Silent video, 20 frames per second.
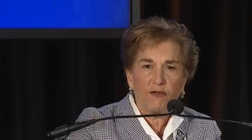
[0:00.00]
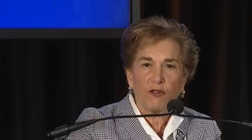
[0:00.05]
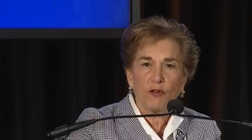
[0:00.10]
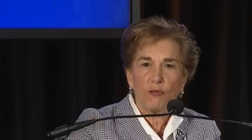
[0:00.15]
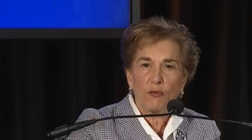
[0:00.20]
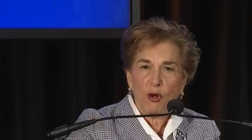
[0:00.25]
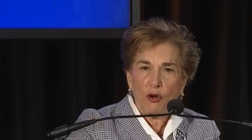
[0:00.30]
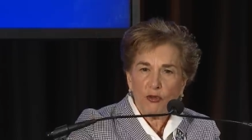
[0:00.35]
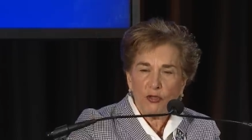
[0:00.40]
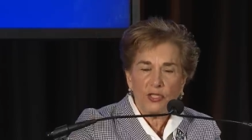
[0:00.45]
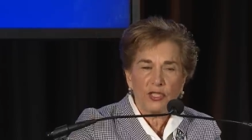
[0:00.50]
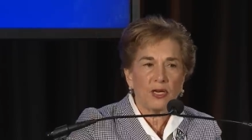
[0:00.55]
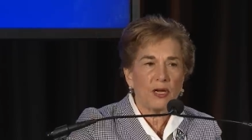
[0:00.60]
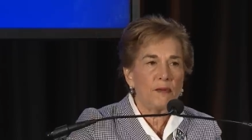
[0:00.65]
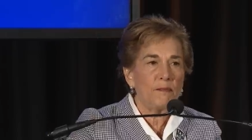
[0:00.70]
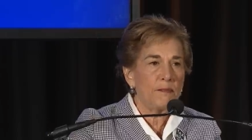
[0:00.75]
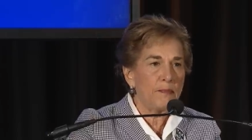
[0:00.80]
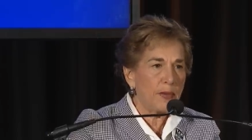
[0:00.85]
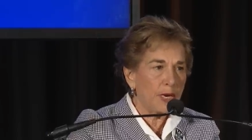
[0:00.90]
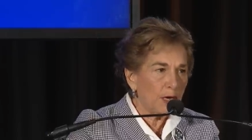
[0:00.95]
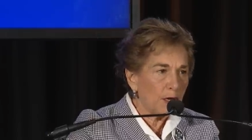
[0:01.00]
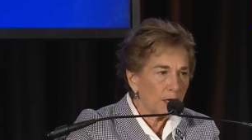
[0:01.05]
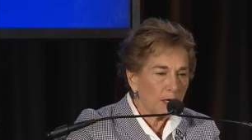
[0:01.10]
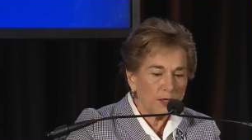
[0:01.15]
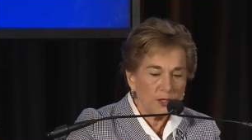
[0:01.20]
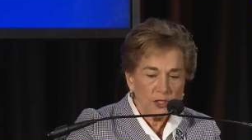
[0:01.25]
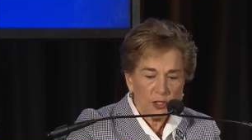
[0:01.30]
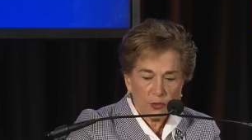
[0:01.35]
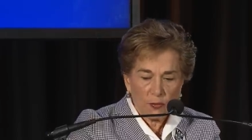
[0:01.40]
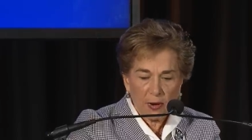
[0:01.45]
for most
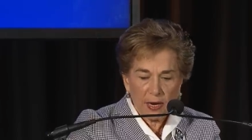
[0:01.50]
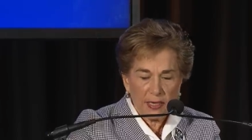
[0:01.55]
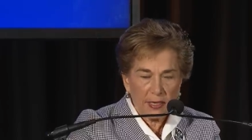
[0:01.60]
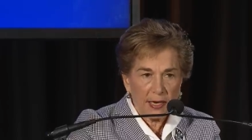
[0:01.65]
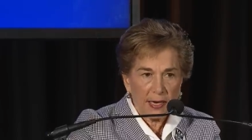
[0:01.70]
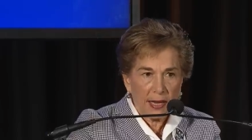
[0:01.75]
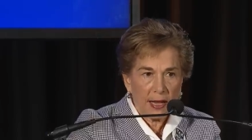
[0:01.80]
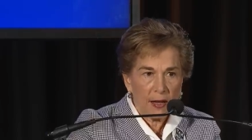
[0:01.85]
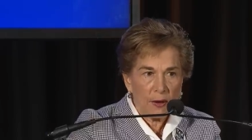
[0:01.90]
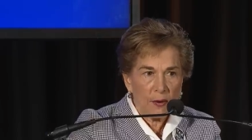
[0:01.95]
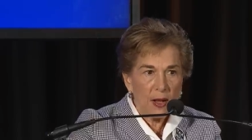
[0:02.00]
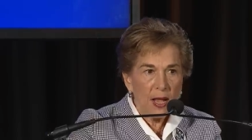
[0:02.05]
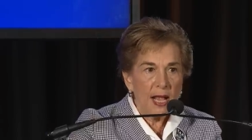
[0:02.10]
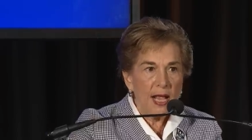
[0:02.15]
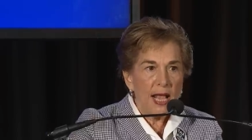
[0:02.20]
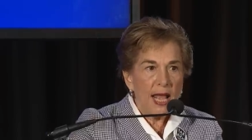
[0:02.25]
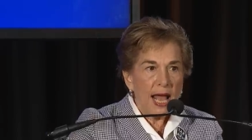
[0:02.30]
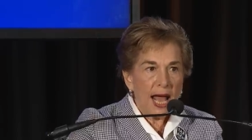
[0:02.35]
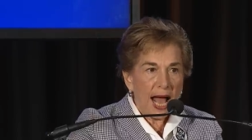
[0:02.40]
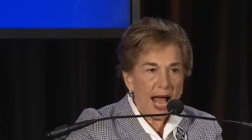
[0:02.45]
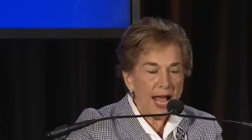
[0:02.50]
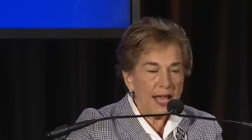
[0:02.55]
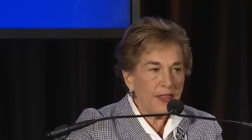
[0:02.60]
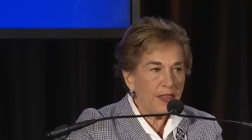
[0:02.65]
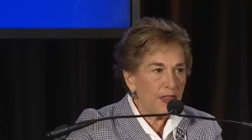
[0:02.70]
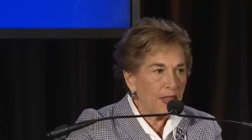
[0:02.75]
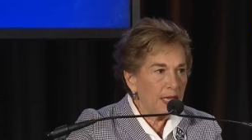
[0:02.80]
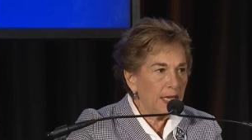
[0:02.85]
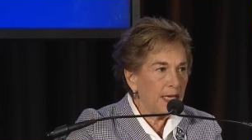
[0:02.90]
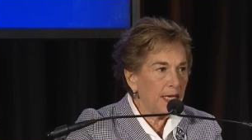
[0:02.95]
Americans right now, I
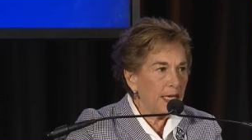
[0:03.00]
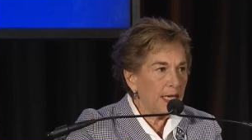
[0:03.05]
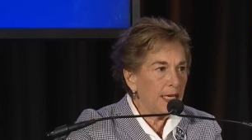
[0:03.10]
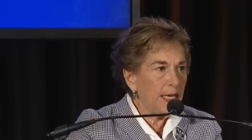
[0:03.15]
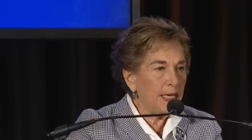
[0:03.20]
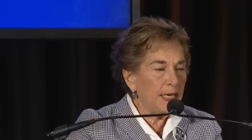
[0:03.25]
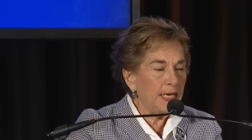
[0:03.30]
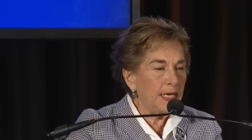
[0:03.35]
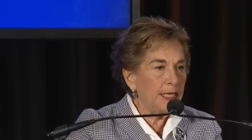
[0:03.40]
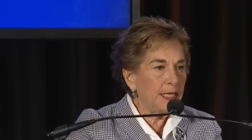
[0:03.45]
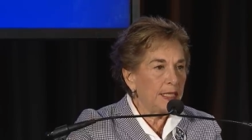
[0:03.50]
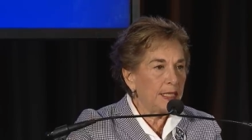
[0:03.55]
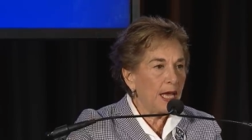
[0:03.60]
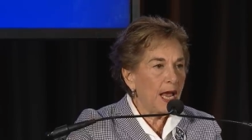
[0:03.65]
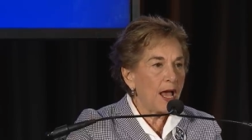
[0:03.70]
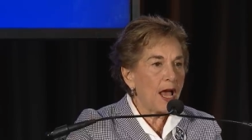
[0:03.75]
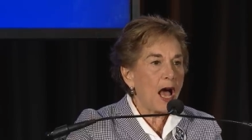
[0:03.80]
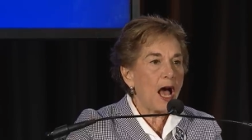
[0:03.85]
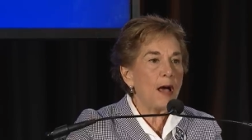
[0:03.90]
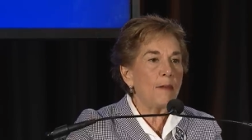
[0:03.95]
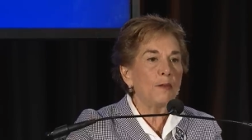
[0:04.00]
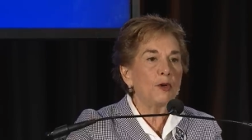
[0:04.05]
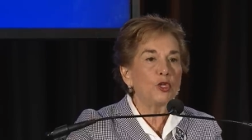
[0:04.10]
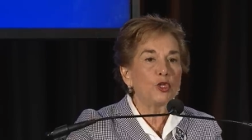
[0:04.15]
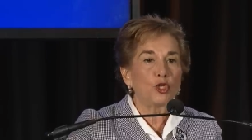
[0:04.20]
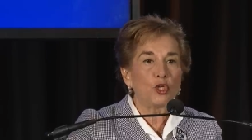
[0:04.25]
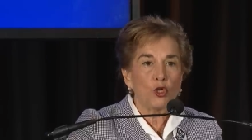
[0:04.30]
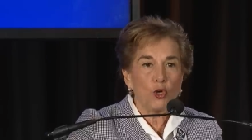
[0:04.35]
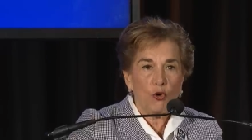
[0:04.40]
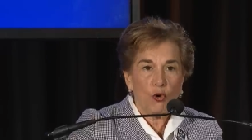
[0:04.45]
think it is a
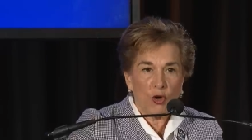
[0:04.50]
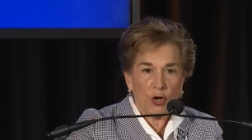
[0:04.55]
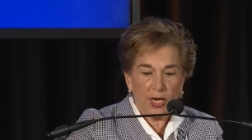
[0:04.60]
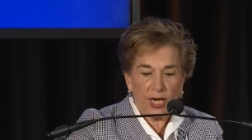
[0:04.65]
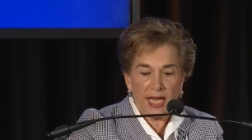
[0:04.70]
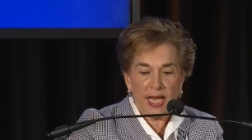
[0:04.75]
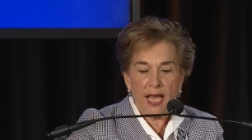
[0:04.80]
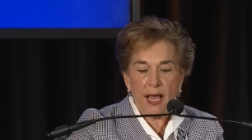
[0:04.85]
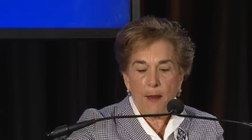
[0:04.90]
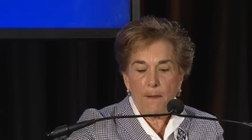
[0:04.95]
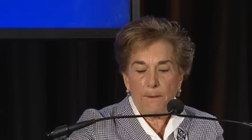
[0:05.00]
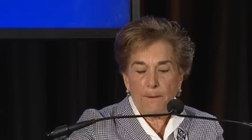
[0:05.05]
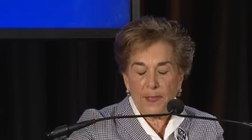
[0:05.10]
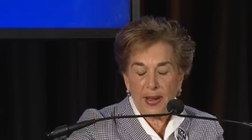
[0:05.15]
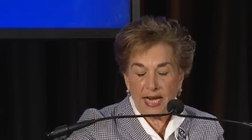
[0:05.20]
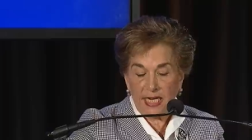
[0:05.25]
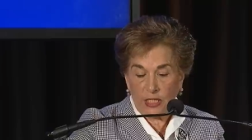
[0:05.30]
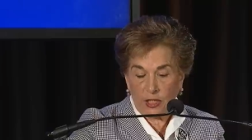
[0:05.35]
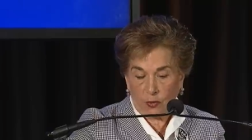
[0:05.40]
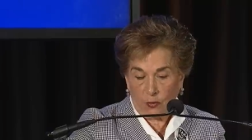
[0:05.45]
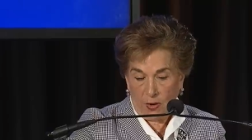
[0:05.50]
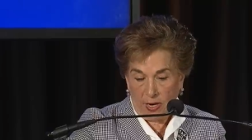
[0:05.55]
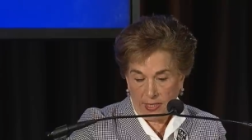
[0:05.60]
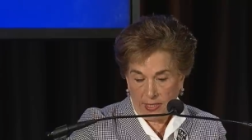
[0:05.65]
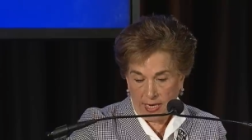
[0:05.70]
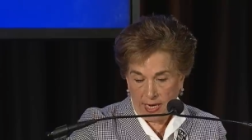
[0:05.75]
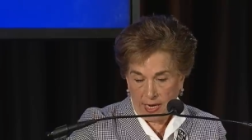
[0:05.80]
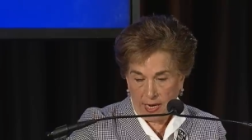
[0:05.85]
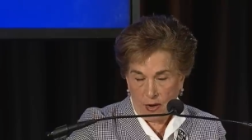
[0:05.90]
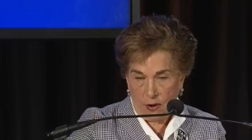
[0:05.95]
majority base right
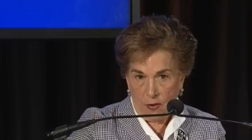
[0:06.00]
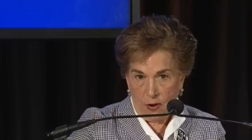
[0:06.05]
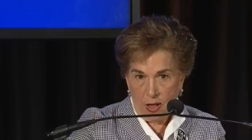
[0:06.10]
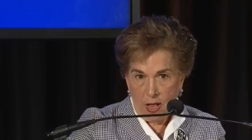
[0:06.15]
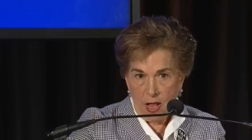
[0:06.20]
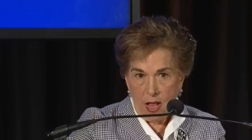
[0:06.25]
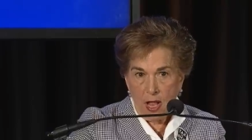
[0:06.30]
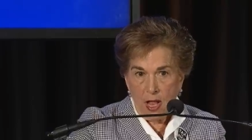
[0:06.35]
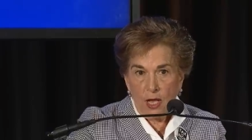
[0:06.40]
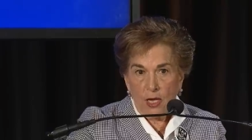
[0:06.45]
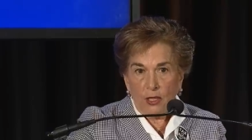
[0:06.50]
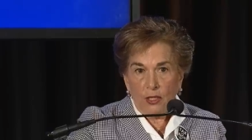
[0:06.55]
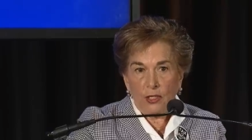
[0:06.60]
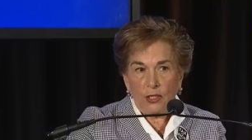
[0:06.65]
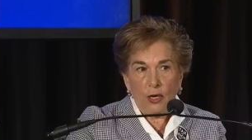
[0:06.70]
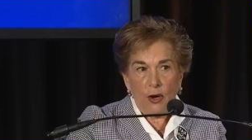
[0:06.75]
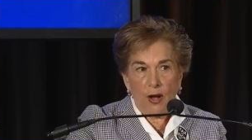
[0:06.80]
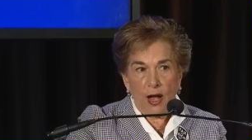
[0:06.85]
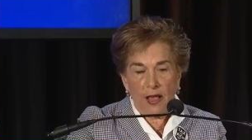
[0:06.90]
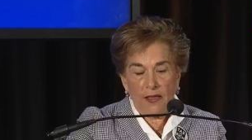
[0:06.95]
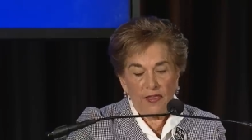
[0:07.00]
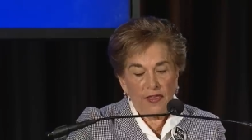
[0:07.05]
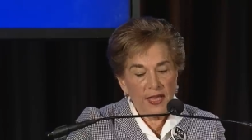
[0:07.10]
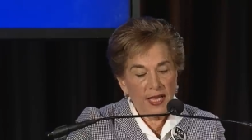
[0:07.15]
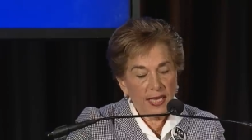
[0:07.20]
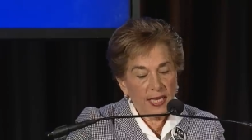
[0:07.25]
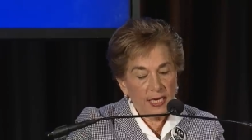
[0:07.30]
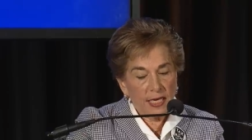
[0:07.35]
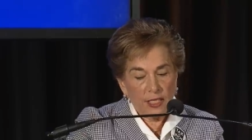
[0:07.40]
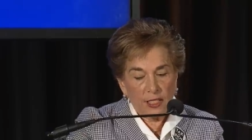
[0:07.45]
now. So I
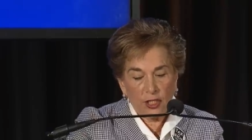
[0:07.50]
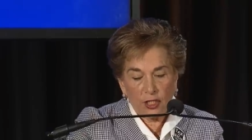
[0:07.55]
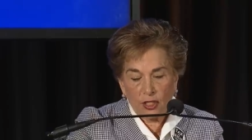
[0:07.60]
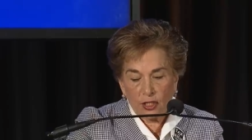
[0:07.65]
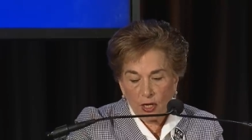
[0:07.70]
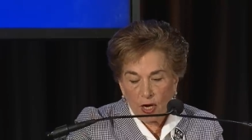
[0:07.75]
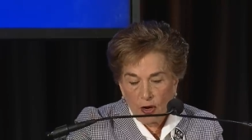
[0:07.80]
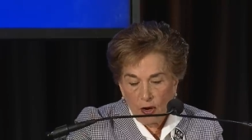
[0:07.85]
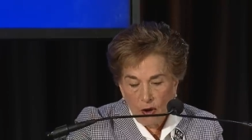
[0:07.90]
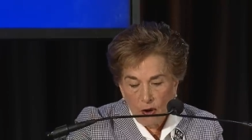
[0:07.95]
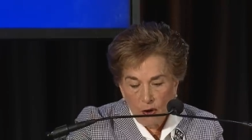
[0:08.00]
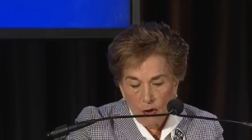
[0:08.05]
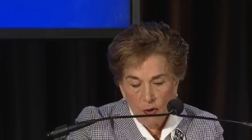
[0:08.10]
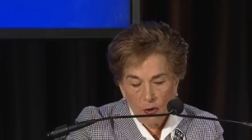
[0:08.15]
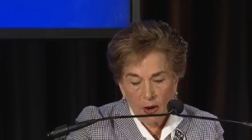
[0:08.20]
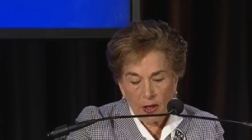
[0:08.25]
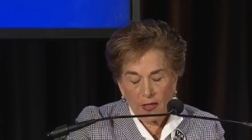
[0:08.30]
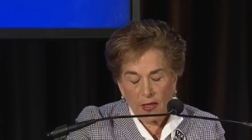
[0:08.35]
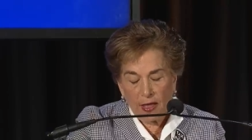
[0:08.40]
think it is so